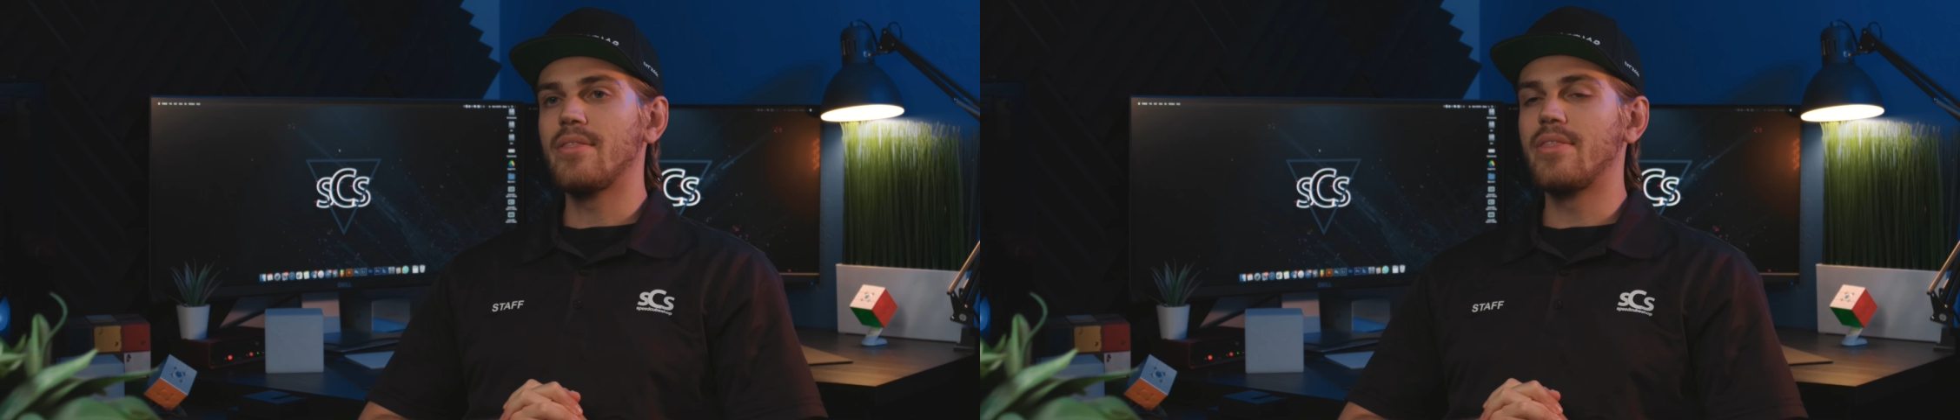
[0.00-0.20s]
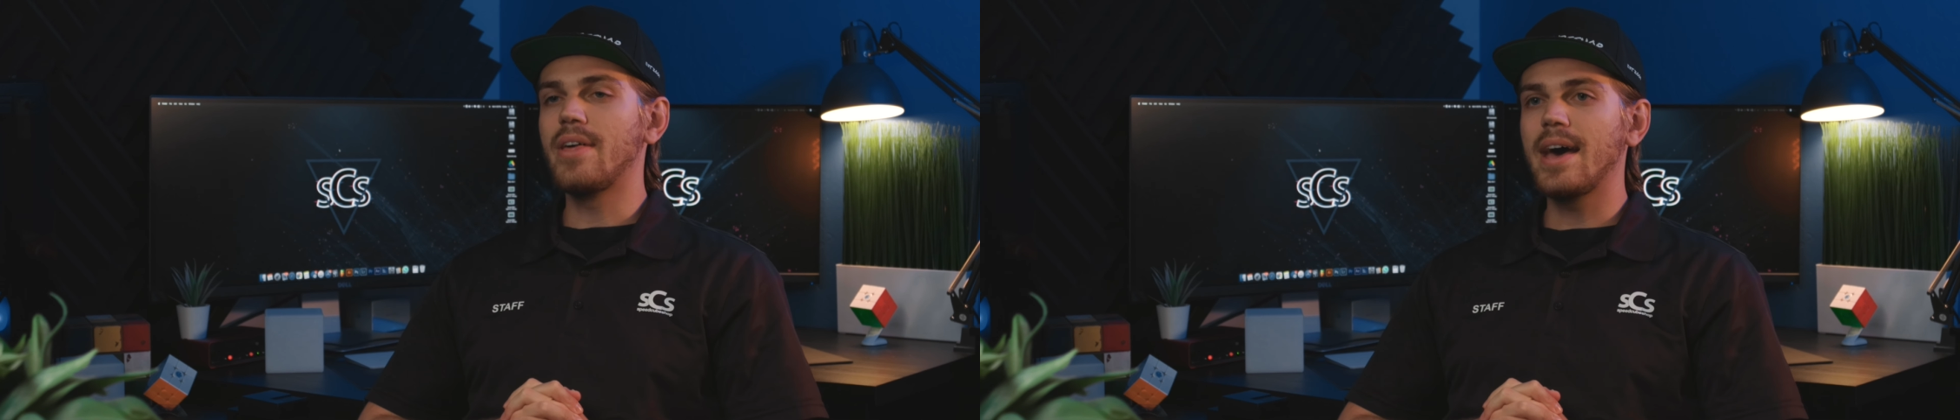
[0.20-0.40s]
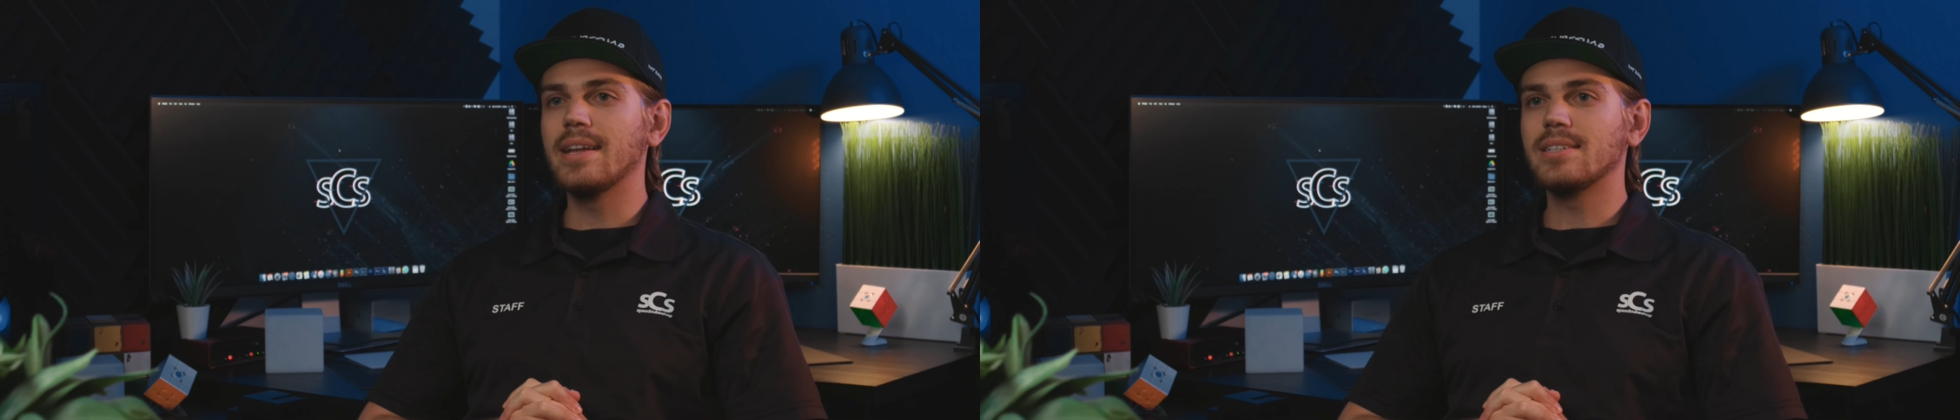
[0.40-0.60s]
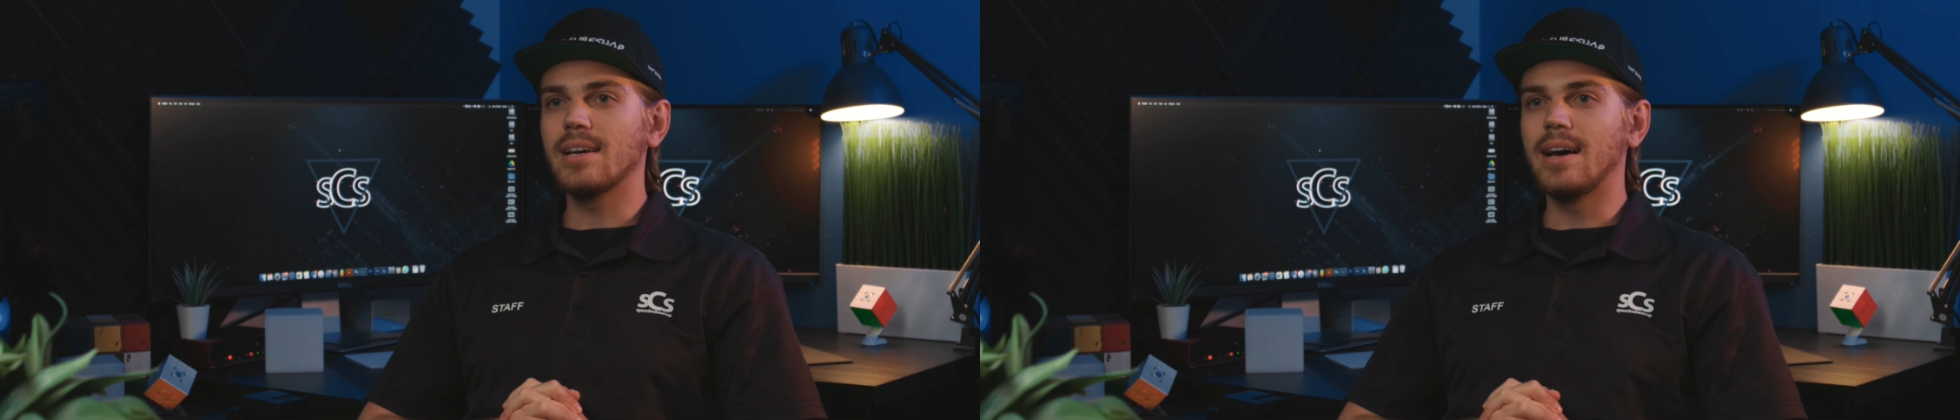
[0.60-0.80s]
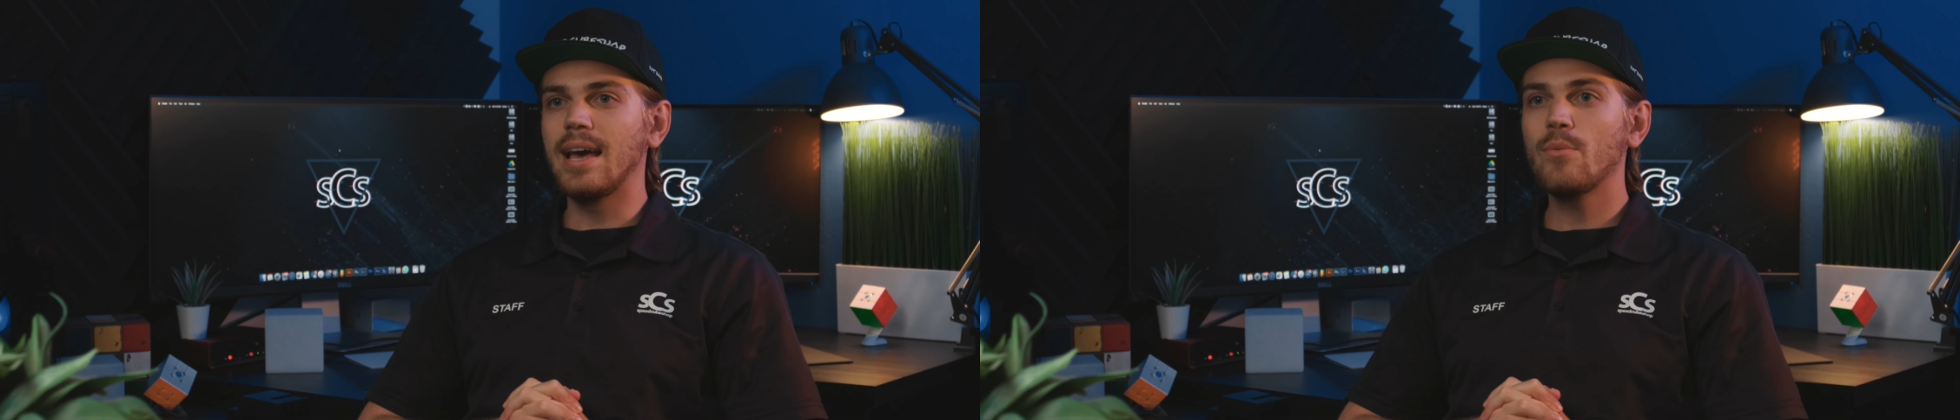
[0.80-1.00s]
that
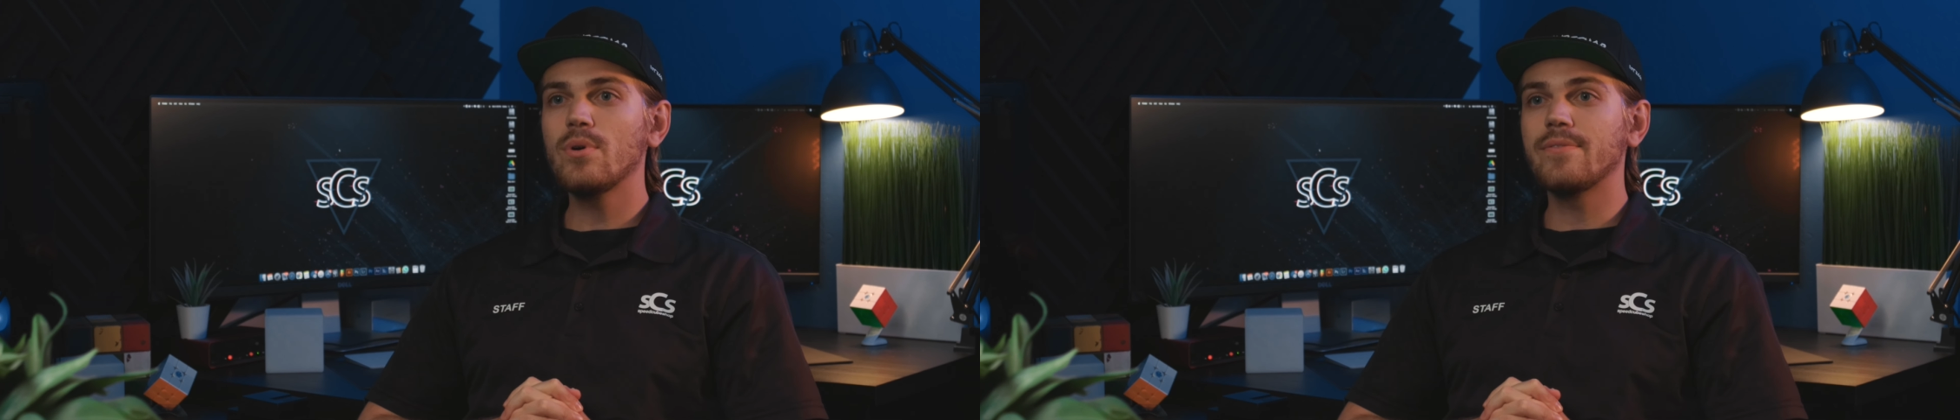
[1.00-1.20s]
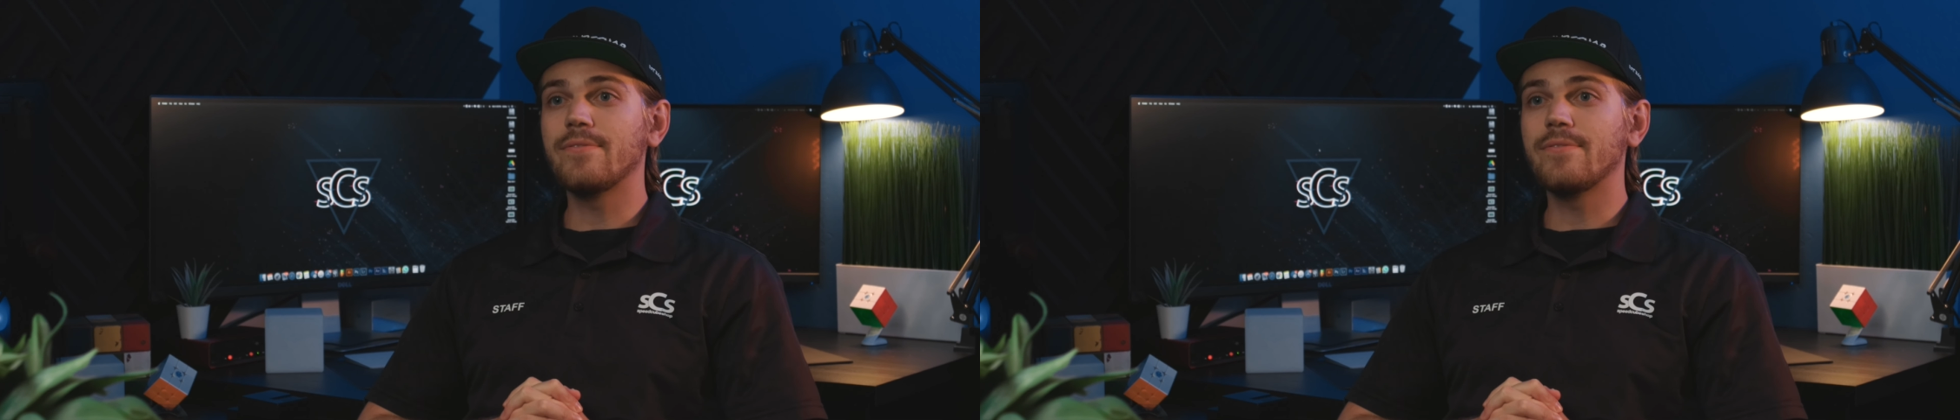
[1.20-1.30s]
I would